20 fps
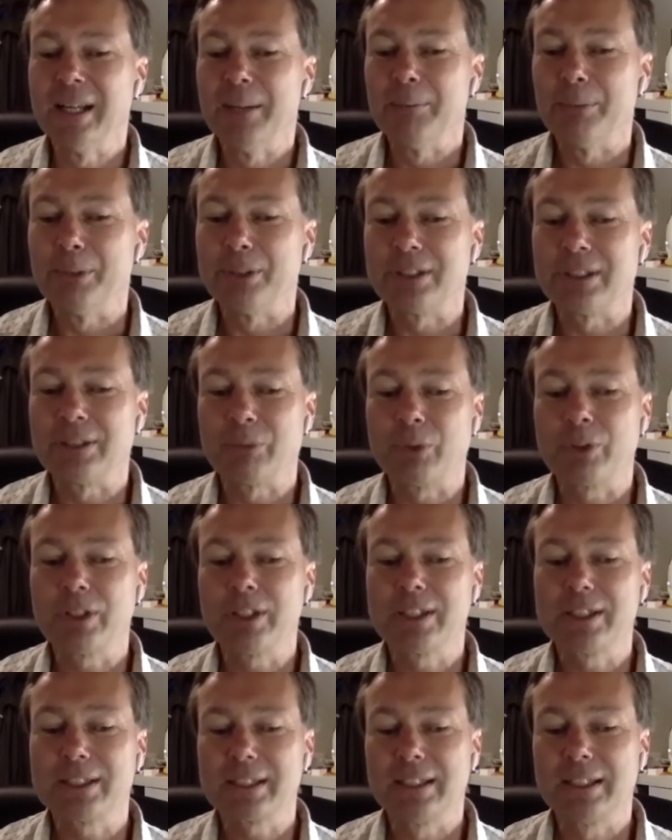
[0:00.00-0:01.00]
But what
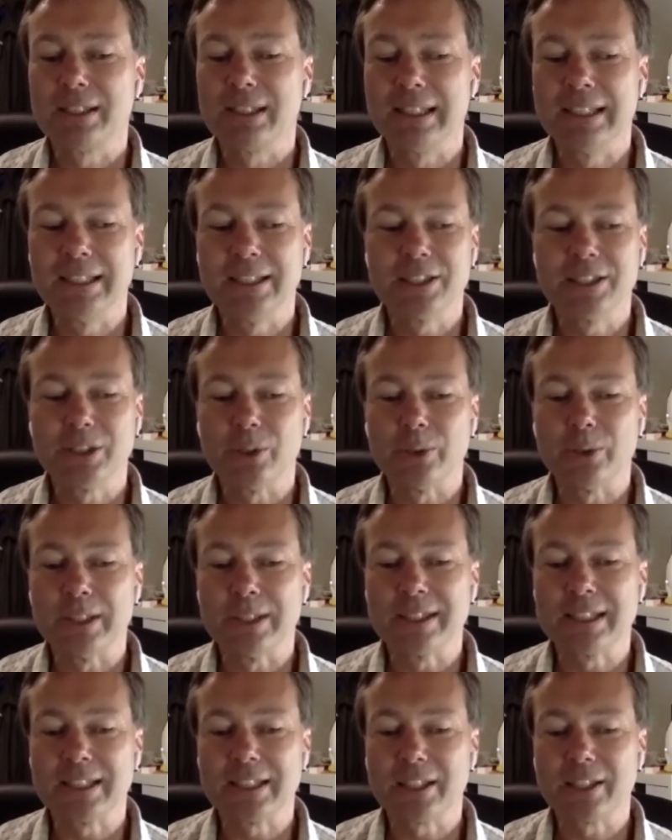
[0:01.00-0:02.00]
this leads to
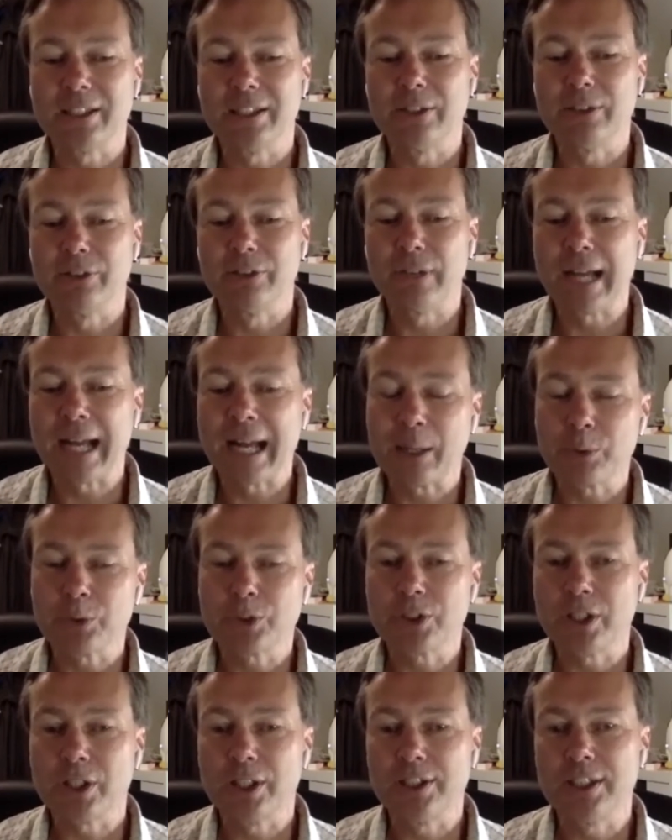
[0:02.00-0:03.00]
is this idea of
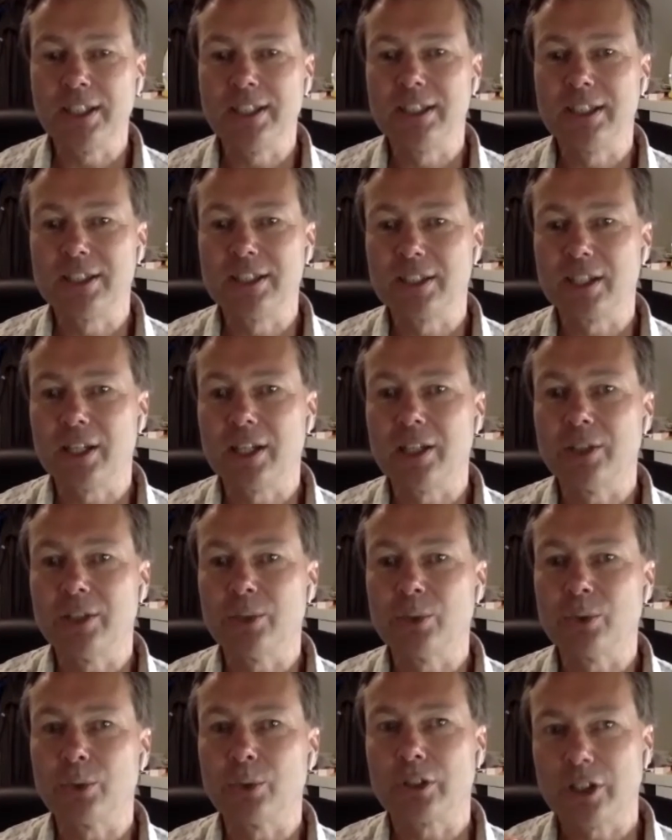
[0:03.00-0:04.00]
outside-in design
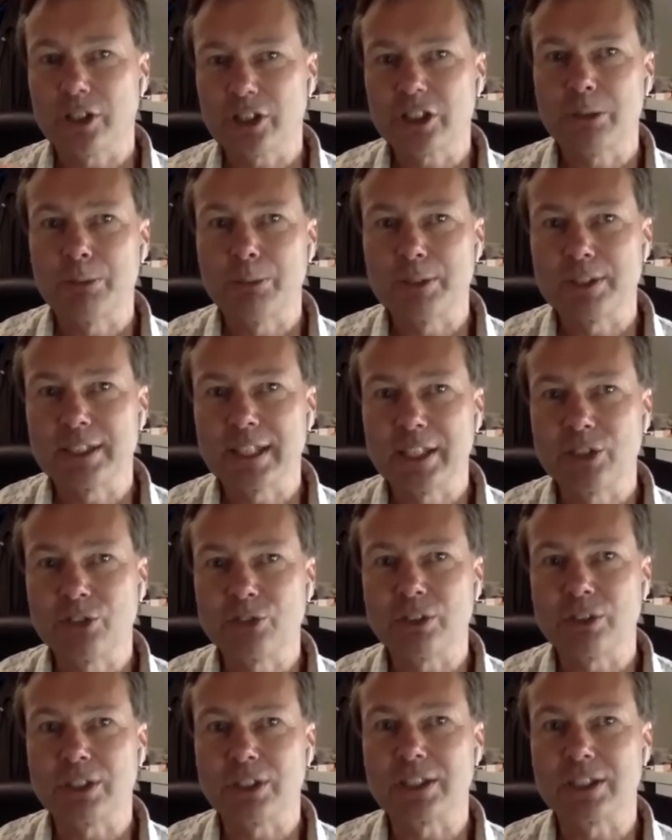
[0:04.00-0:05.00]
or
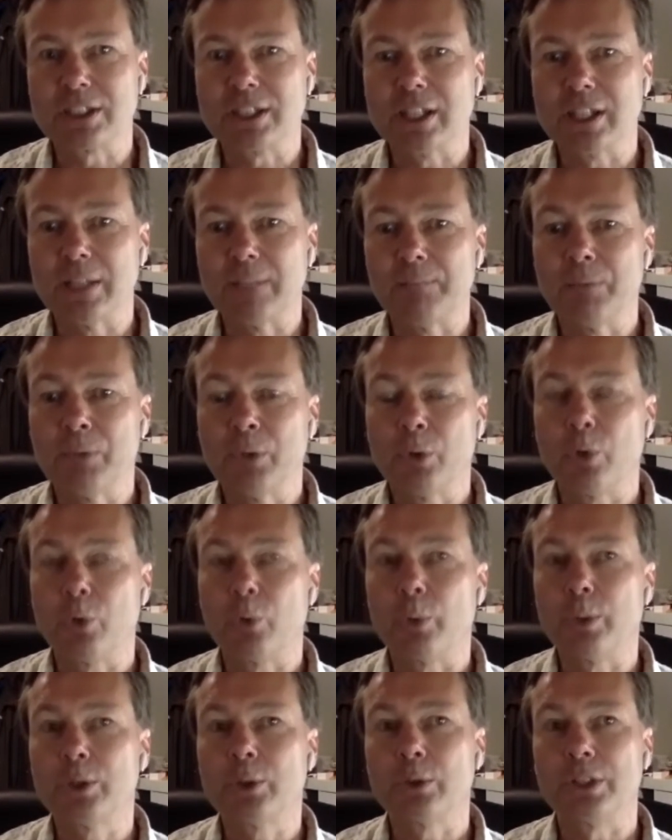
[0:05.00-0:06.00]
customer-centric design, or
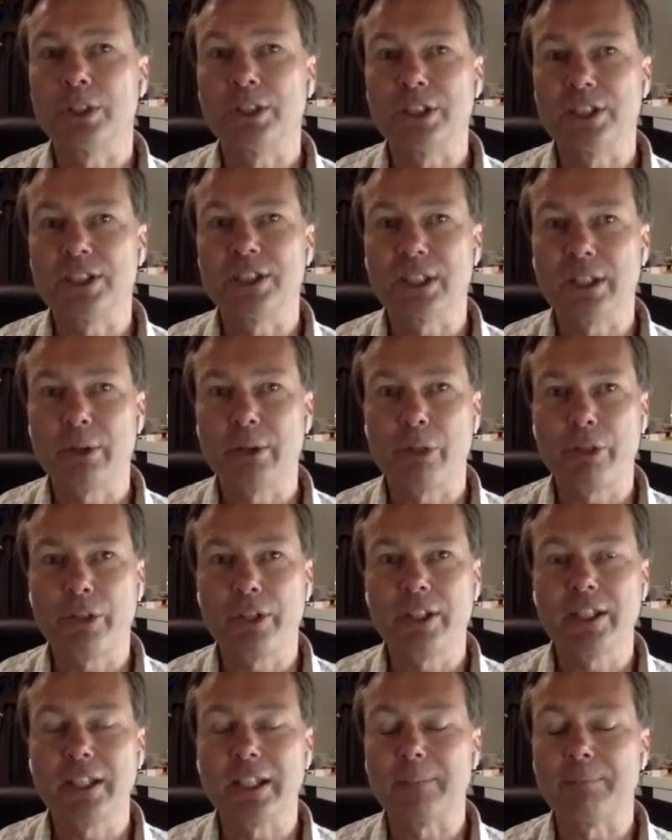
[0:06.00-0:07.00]
we call it design
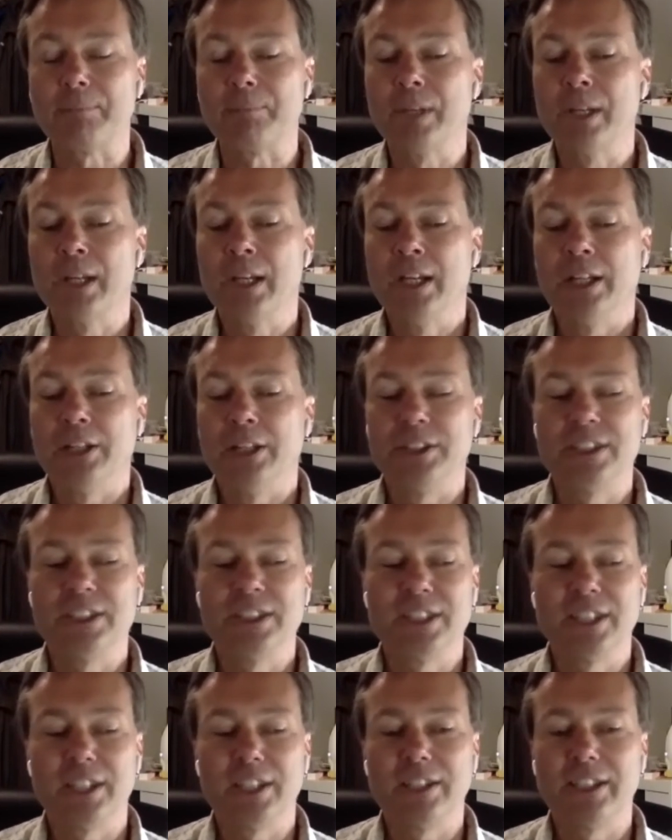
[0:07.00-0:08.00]
thinking. And this is
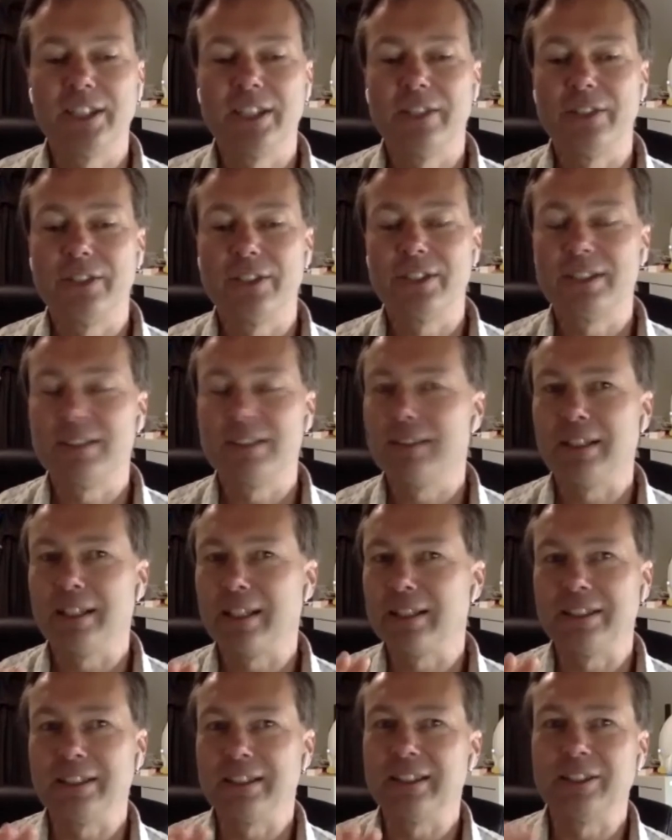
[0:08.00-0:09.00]
the idea that,
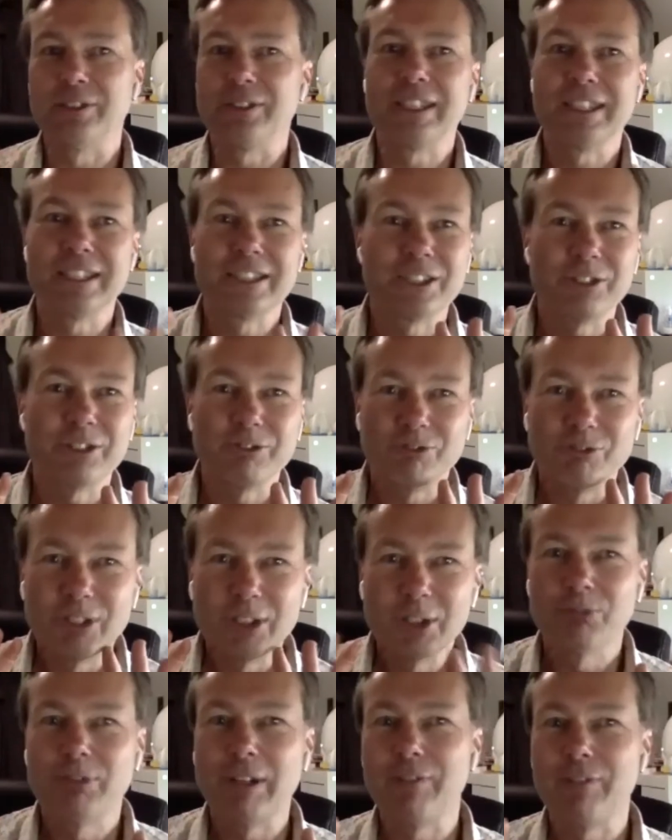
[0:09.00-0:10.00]
and this is a
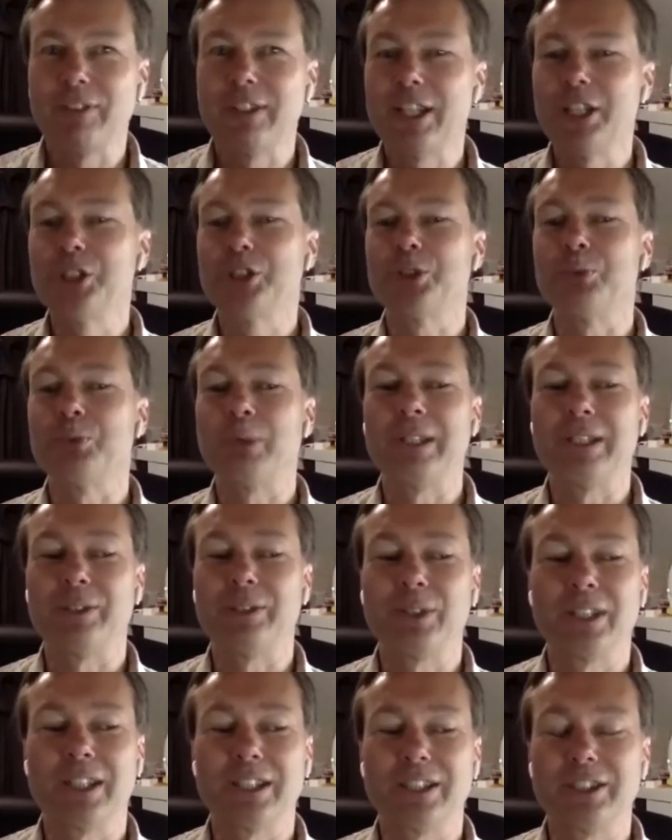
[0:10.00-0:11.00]
real revelation when
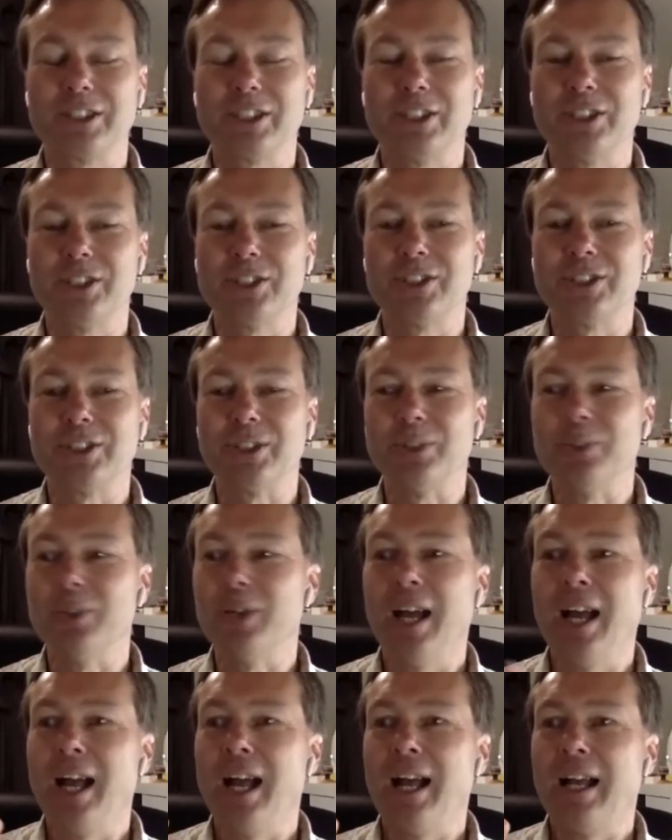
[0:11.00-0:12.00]
it occurs to you,
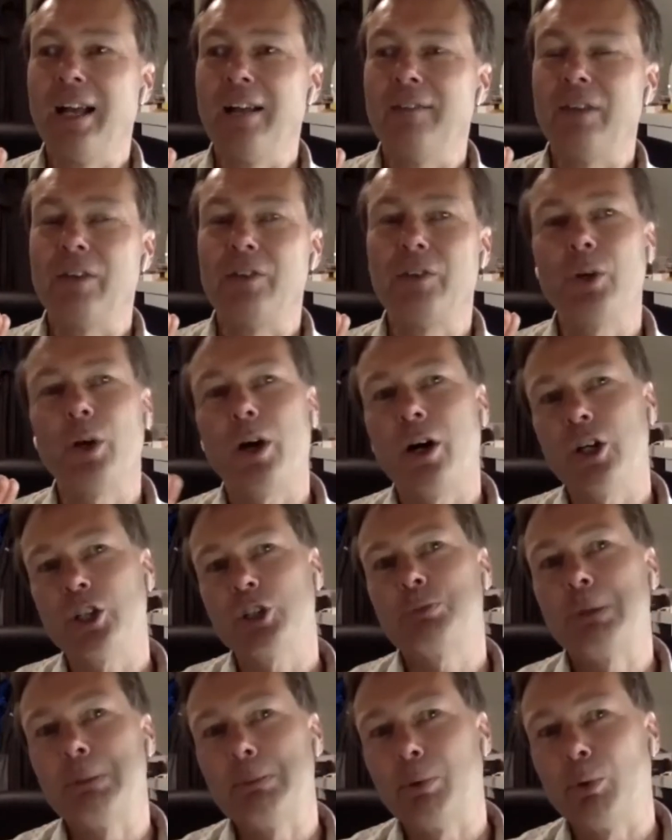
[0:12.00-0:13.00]
if you
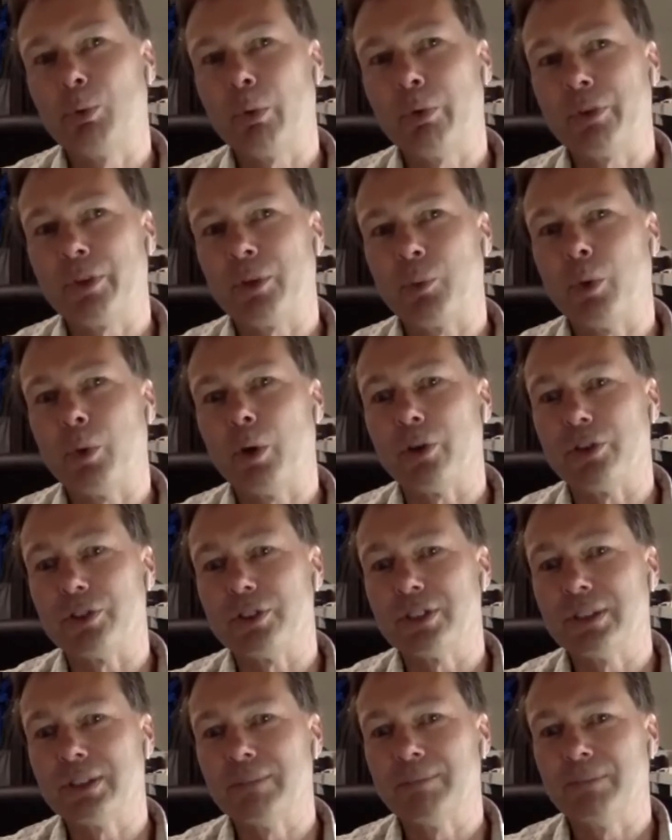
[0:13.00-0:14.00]
ask people what they
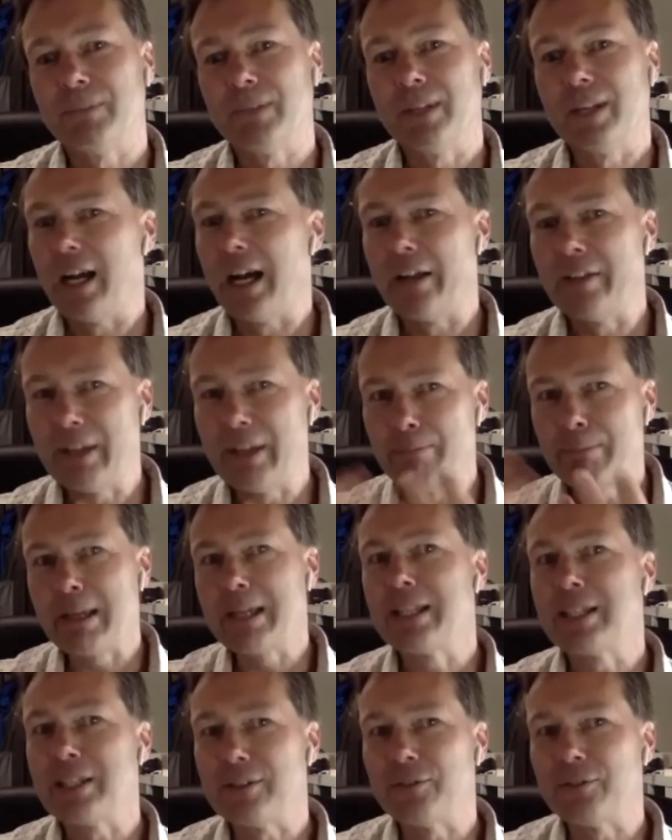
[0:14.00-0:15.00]
want and then
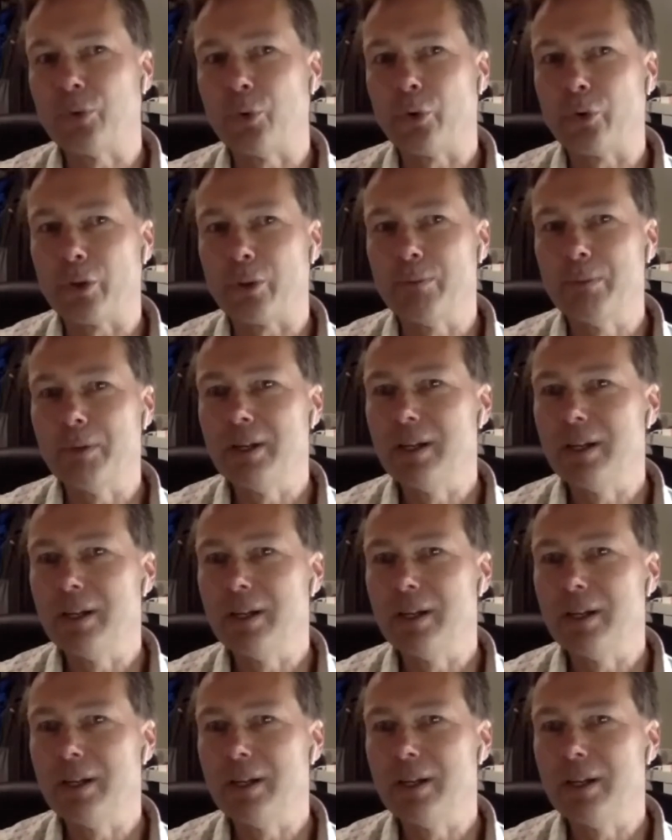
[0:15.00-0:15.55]
make it for them,